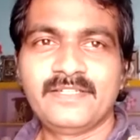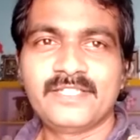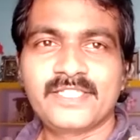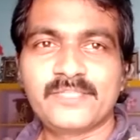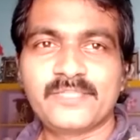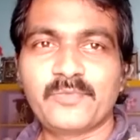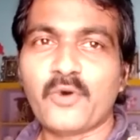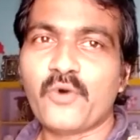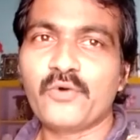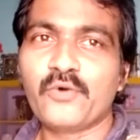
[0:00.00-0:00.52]
is
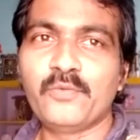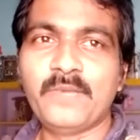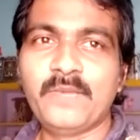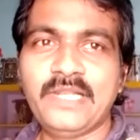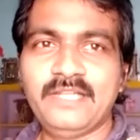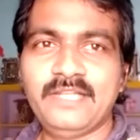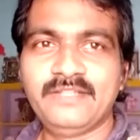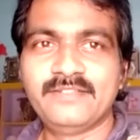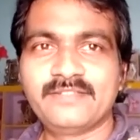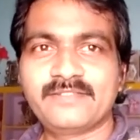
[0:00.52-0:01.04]

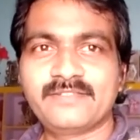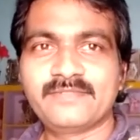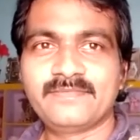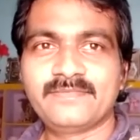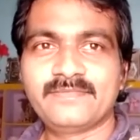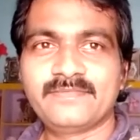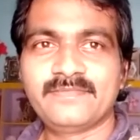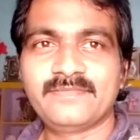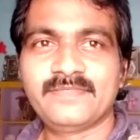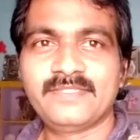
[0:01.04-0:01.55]
Bahubali.
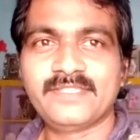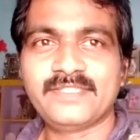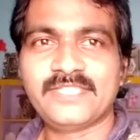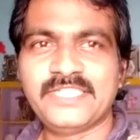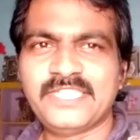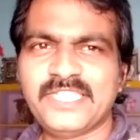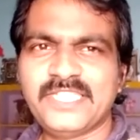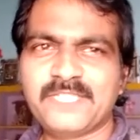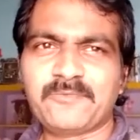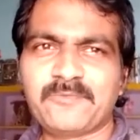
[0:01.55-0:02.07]
So
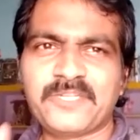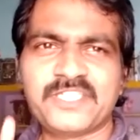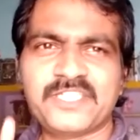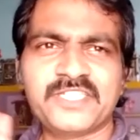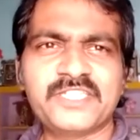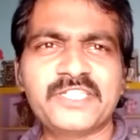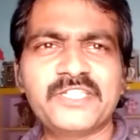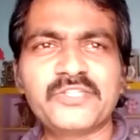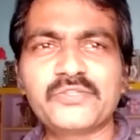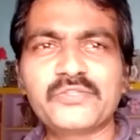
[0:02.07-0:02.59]
it is
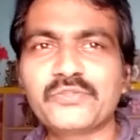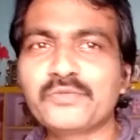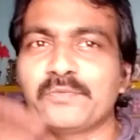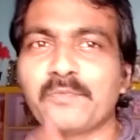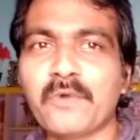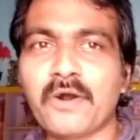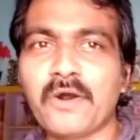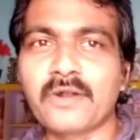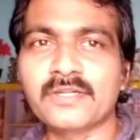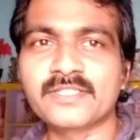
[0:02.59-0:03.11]
presented in two
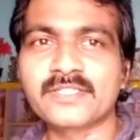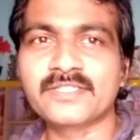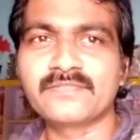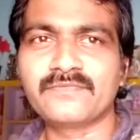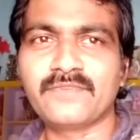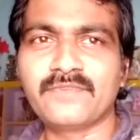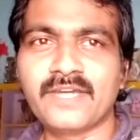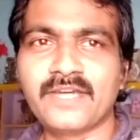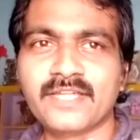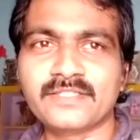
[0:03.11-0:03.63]
parts, in
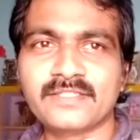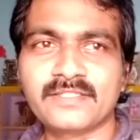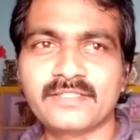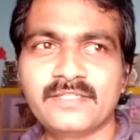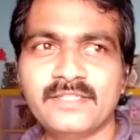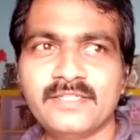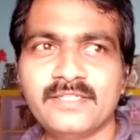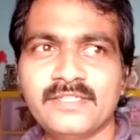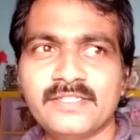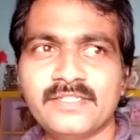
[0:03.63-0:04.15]
fact.
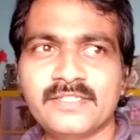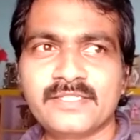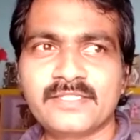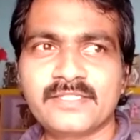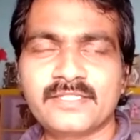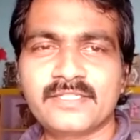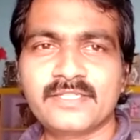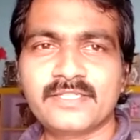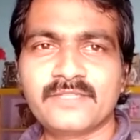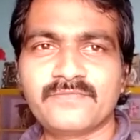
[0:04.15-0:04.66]

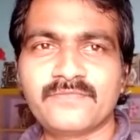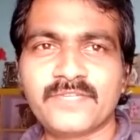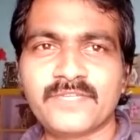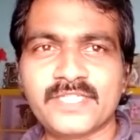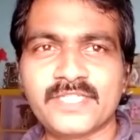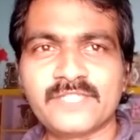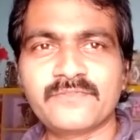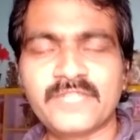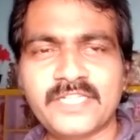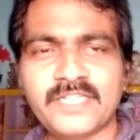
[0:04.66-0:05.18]
So the
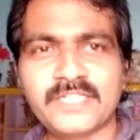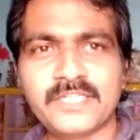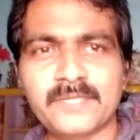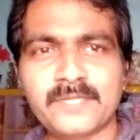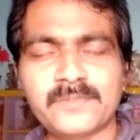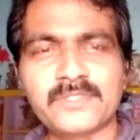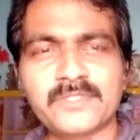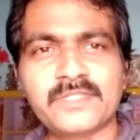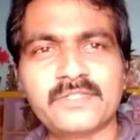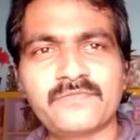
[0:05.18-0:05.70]
first, when it
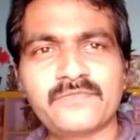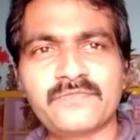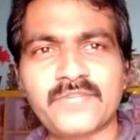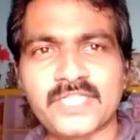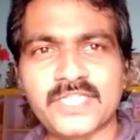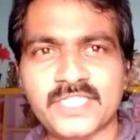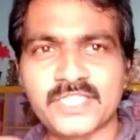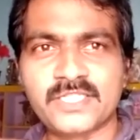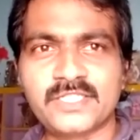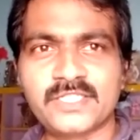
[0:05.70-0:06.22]
comes to the
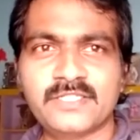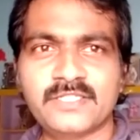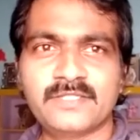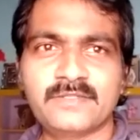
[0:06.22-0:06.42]
first